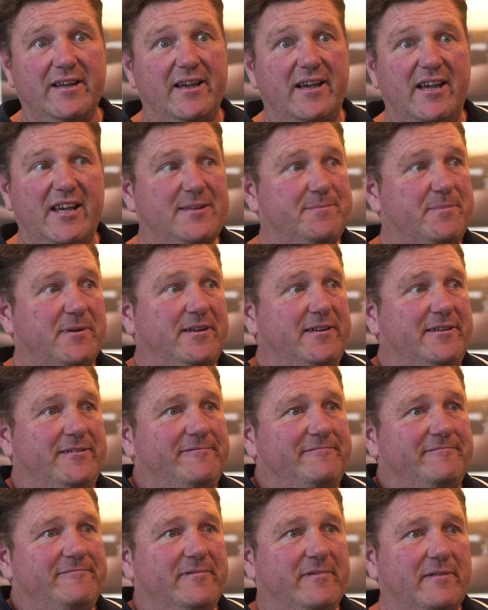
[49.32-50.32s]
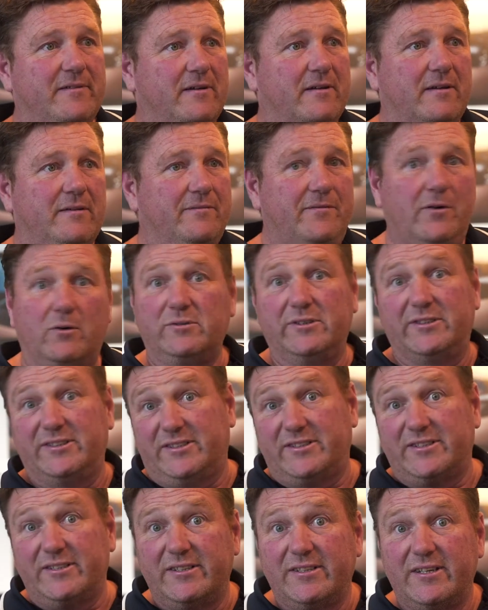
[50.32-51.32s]
has been
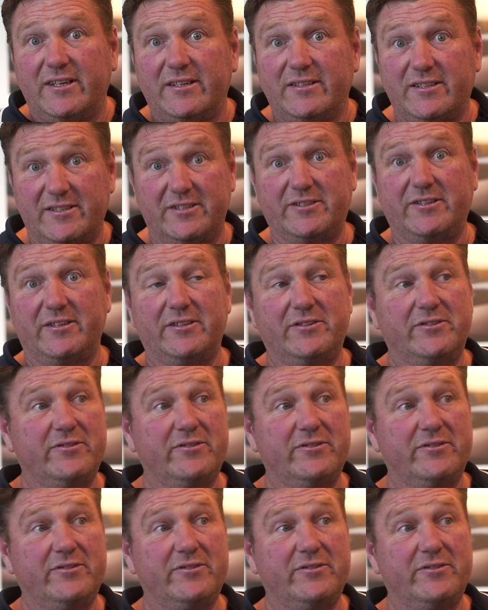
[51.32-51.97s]
faultless, to tell you the